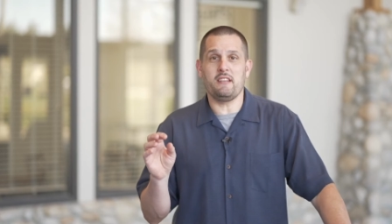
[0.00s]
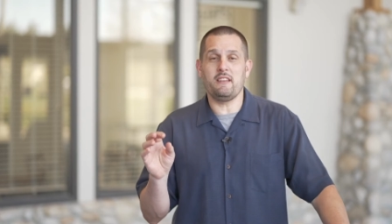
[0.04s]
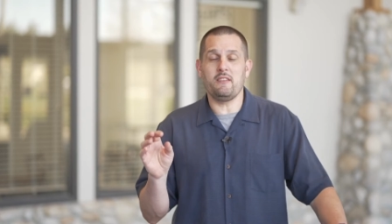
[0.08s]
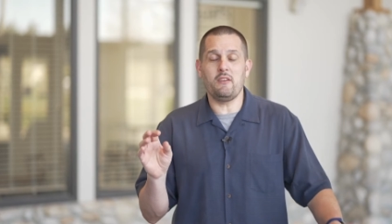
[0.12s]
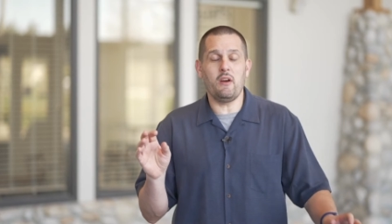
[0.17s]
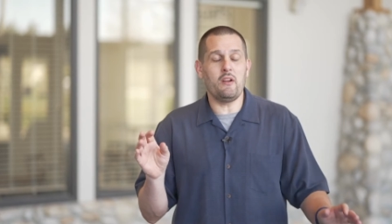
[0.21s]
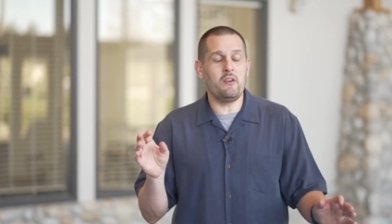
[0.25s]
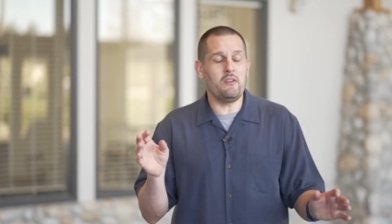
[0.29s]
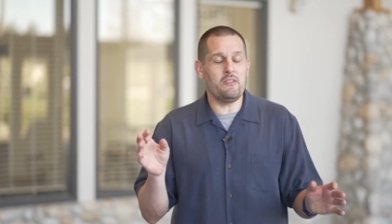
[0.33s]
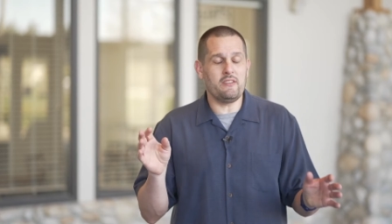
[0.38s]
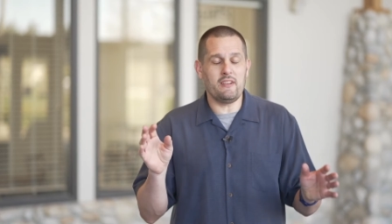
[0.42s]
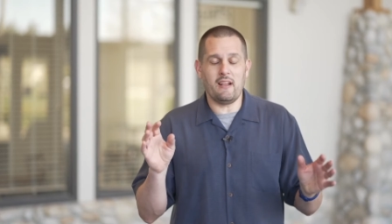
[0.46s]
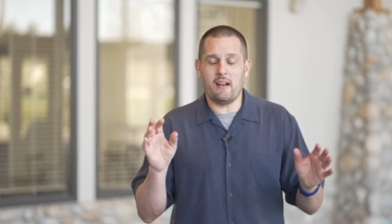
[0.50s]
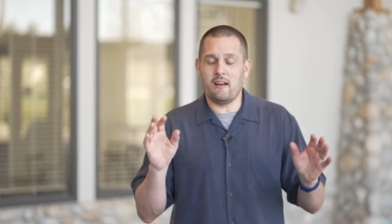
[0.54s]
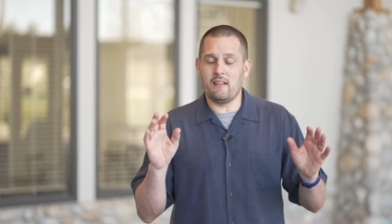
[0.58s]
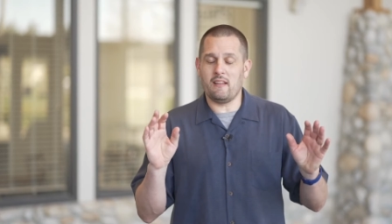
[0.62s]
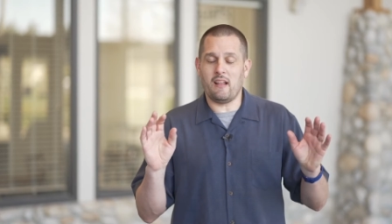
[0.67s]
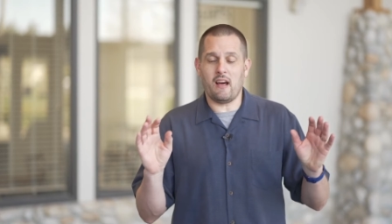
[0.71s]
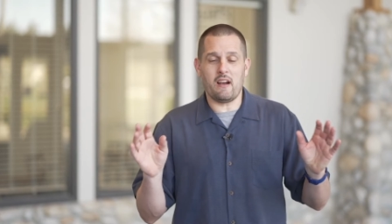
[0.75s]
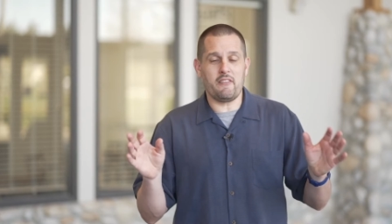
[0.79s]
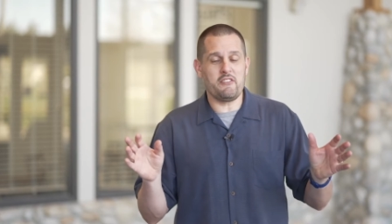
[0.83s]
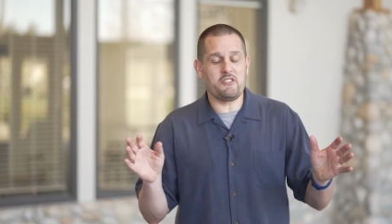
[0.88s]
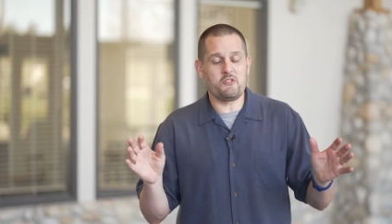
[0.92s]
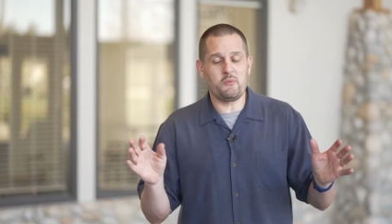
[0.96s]
And a
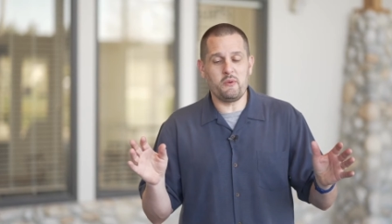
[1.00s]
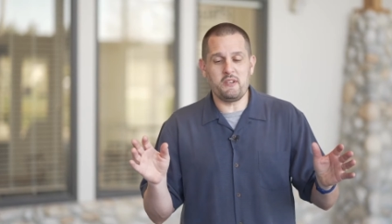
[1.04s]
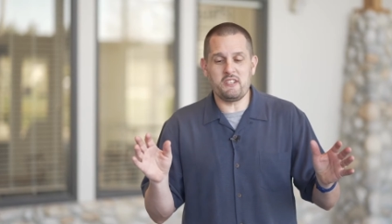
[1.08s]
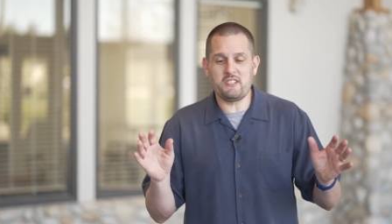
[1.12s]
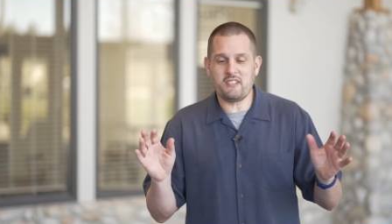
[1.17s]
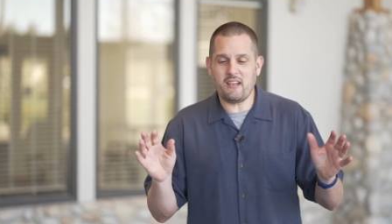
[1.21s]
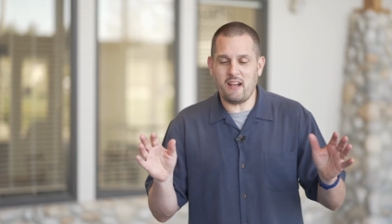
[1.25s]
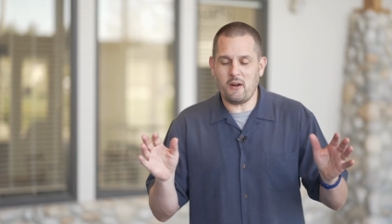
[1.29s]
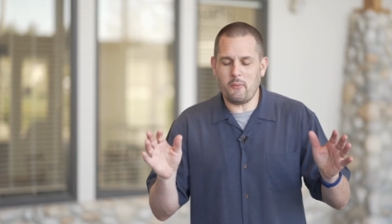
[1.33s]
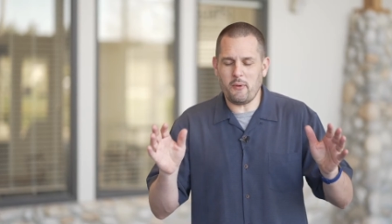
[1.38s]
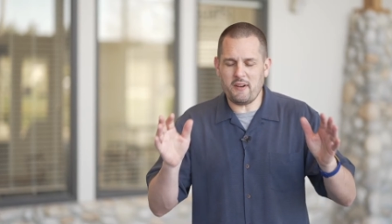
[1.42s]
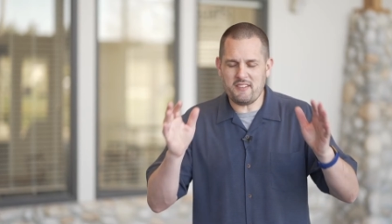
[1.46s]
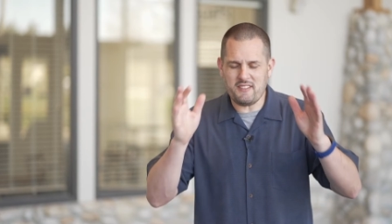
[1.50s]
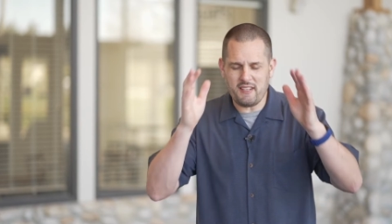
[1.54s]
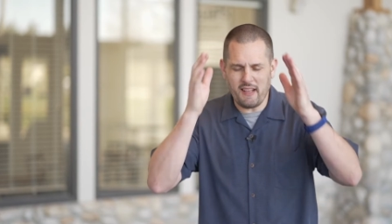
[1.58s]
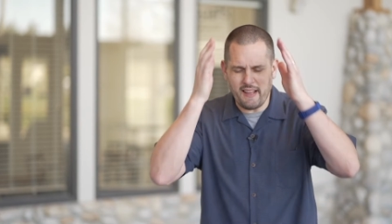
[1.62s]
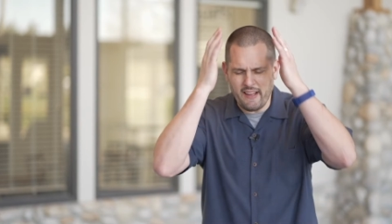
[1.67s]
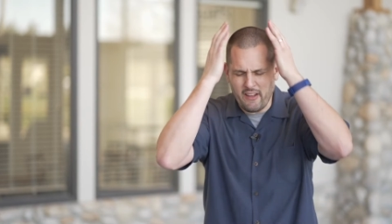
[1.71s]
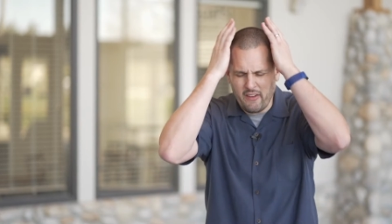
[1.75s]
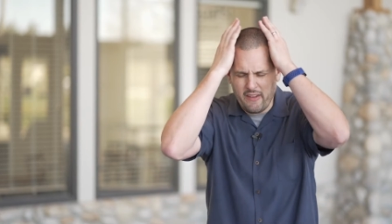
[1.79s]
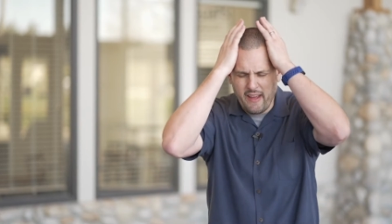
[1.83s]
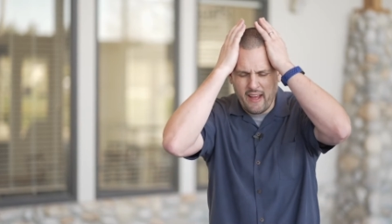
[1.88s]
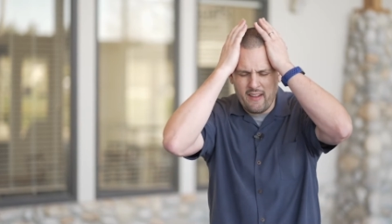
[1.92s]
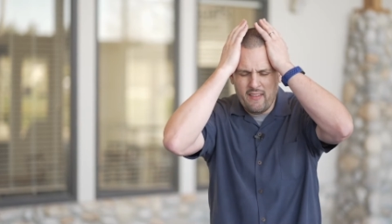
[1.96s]
lot of us, we just kind of want to say,
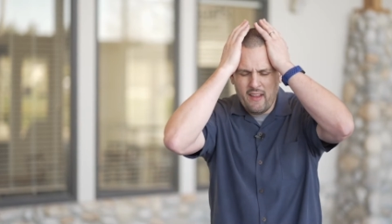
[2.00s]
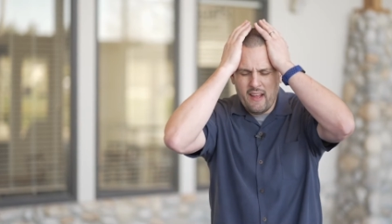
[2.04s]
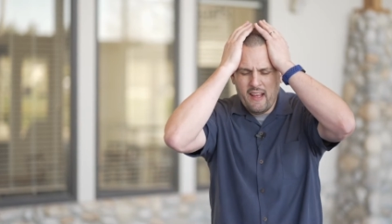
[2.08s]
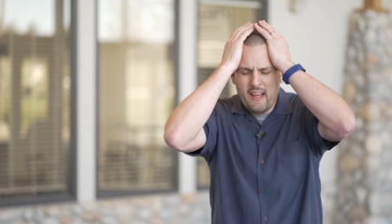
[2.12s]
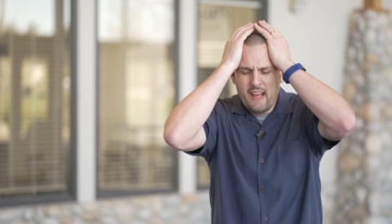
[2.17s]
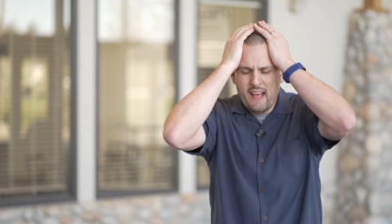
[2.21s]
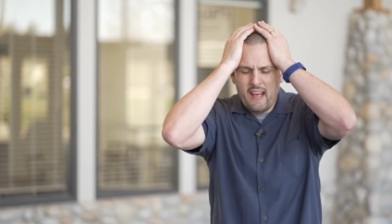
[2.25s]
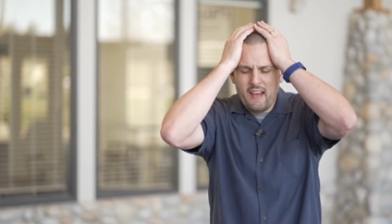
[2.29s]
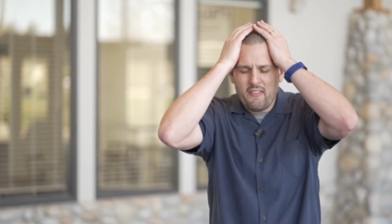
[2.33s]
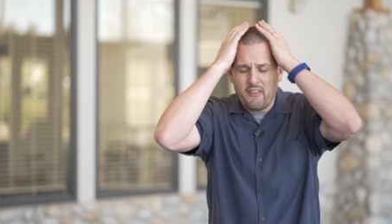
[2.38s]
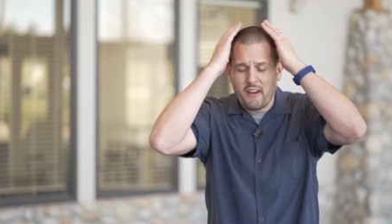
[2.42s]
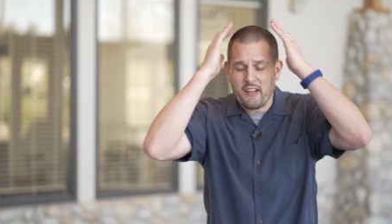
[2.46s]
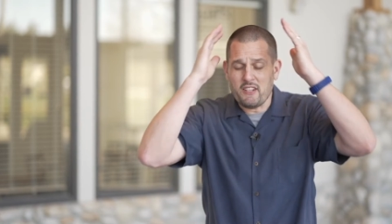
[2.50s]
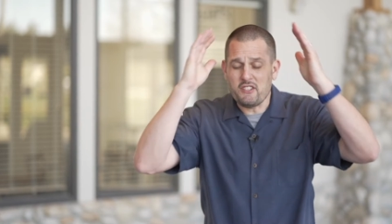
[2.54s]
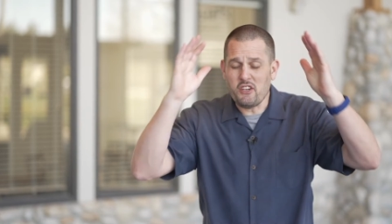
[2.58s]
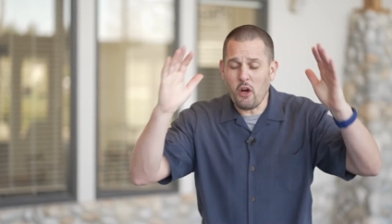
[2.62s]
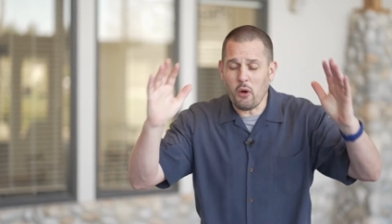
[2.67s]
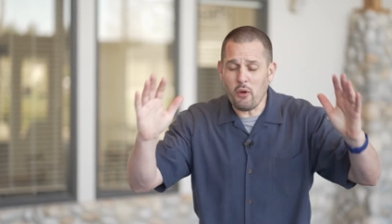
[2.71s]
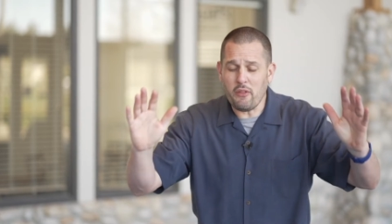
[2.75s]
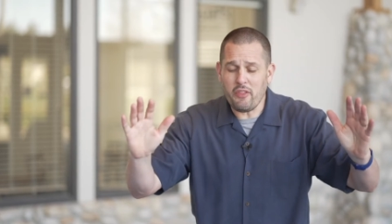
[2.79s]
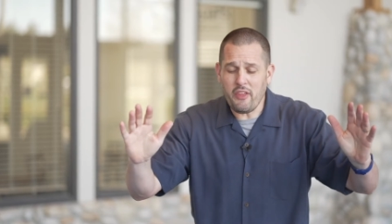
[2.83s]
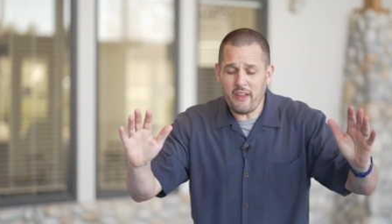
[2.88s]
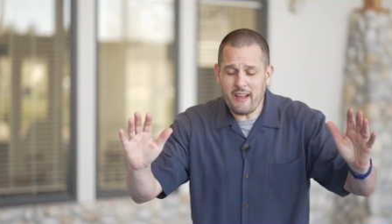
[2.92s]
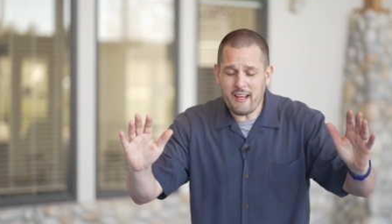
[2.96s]
like, okay, if I
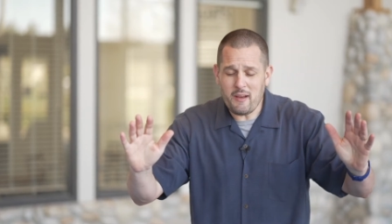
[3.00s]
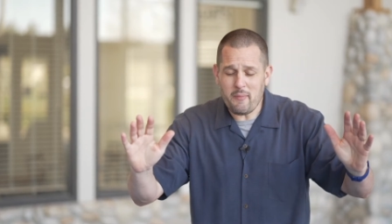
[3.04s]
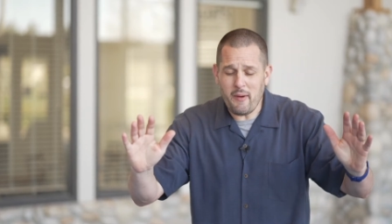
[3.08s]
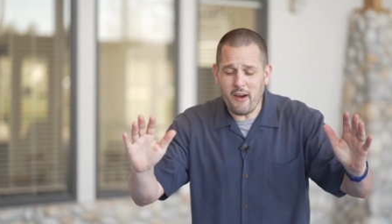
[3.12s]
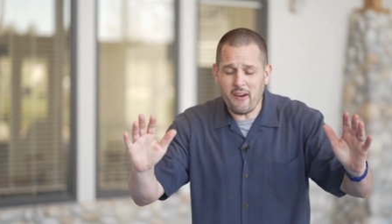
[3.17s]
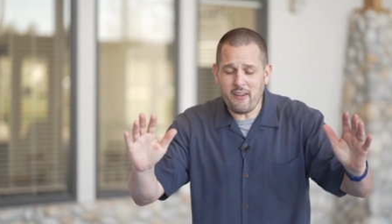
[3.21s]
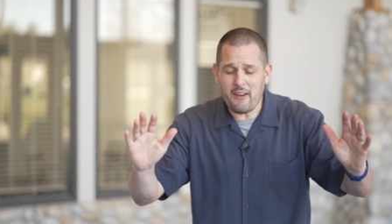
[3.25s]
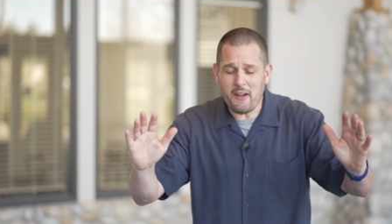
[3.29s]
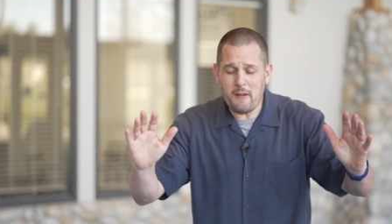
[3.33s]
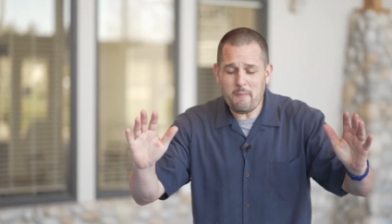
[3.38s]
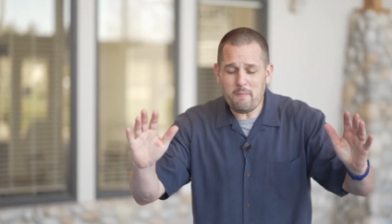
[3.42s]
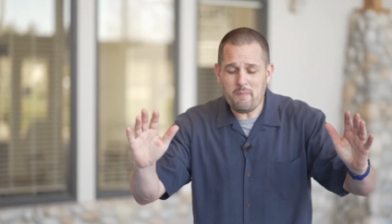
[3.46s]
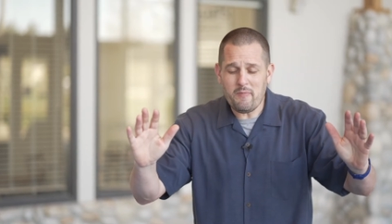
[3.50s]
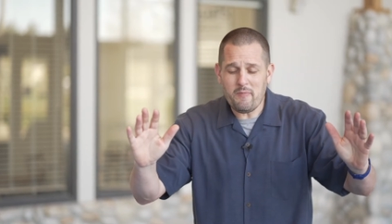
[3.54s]
don't think about it,